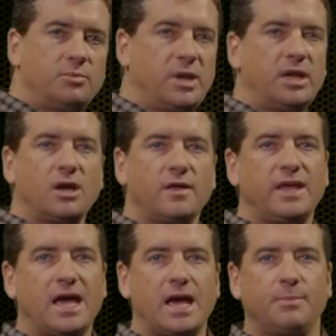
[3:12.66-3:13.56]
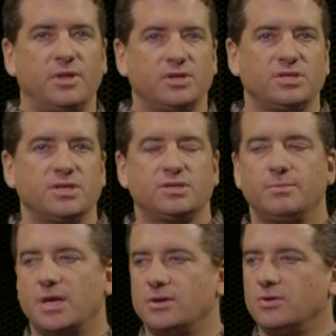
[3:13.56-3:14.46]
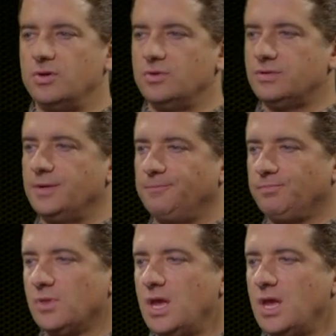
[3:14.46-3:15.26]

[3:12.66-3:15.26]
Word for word: depending on the app and the system that you're using.